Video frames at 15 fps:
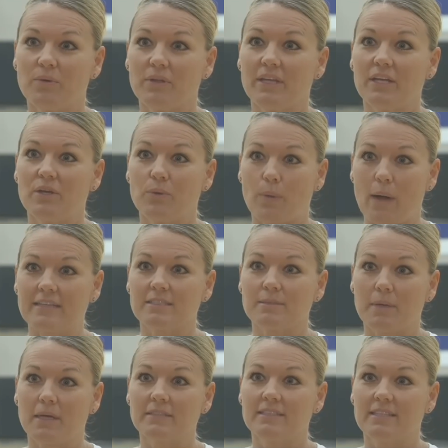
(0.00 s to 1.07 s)
really
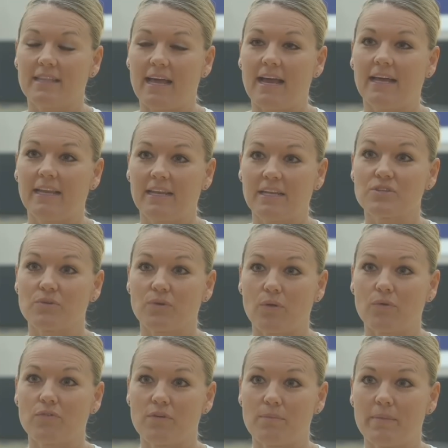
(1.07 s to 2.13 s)
grasped onto that and has
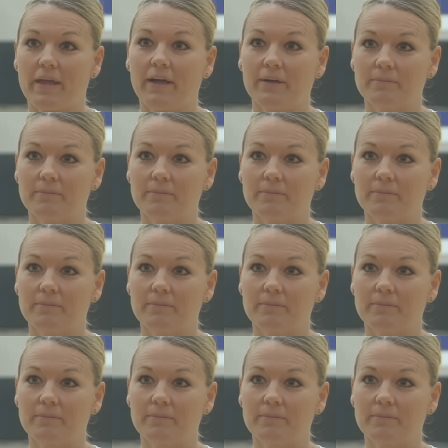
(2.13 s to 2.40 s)
grown from